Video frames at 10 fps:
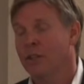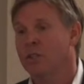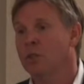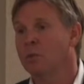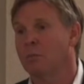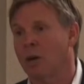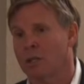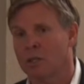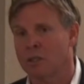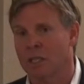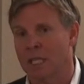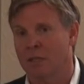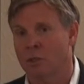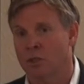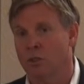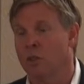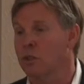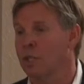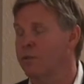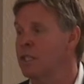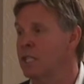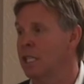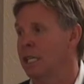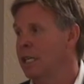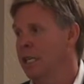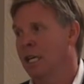The tumor markers are getting worse. So usually if you see